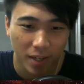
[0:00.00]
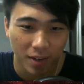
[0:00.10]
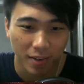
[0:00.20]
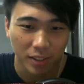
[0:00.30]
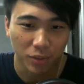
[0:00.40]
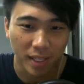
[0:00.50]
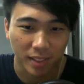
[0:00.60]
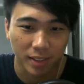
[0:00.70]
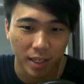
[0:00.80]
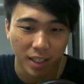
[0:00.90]
Alright, so
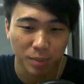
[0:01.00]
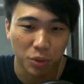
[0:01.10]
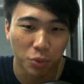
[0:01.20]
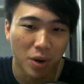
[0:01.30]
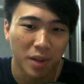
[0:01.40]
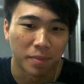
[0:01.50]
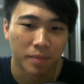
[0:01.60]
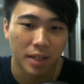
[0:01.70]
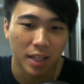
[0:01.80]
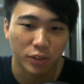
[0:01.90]
next, HP to 1,
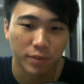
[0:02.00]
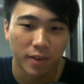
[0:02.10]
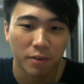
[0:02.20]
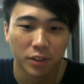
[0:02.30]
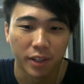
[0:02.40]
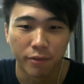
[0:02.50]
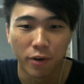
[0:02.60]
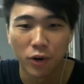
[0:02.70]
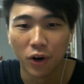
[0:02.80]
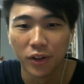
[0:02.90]
electrifying runes at
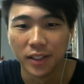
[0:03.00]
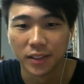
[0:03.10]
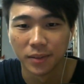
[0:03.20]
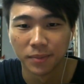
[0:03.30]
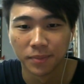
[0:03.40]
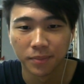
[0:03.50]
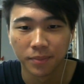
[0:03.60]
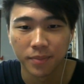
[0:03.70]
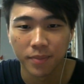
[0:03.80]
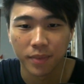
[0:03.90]
4 corners.
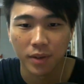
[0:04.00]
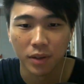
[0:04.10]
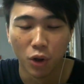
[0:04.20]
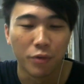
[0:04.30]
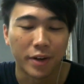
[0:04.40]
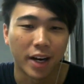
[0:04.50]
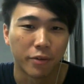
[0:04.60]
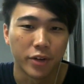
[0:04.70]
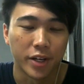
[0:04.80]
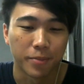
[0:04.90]
No
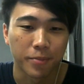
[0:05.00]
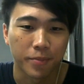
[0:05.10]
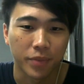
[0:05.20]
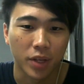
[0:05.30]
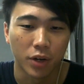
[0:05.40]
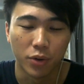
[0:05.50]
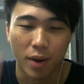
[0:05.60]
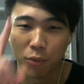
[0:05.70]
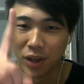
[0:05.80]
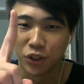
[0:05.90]
recovery, you
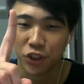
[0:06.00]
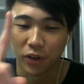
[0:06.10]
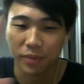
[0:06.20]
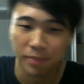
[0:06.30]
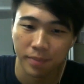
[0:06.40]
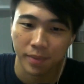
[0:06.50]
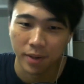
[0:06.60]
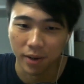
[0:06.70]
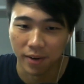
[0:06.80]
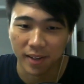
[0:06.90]
have 1 shot.
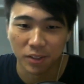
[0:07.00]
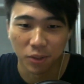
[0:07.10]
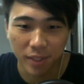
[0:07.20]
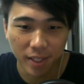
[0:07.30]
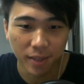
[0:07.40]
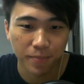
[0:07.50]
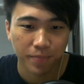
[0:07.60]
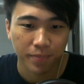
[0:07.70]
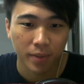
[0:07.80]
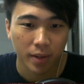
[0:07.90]
Right, so here,
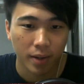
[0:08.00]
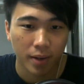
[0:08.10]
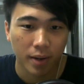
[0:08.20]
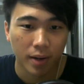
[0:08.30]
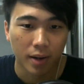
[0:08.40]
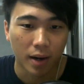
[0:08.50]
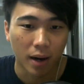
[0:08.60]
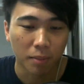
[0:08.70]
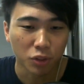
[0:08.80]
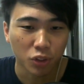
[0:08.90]

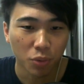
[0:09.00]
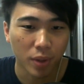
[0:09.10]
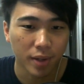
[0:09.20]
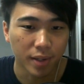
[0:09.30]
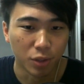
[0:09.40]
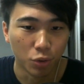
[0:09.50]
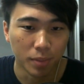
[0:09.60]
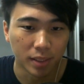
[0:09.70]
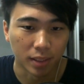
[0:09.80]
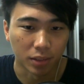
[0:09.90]
I'm not sure whether
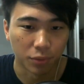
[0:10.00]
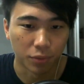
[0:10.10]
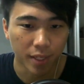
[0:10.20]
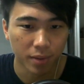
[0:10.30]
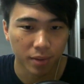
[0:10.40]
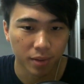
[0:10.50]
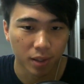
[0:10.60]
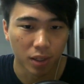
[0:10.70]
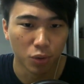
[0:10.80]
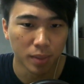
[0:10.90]
Anubis is ready.
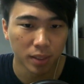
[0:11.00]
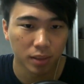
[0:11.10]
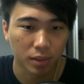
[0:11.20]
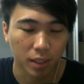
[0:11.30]
Anubis?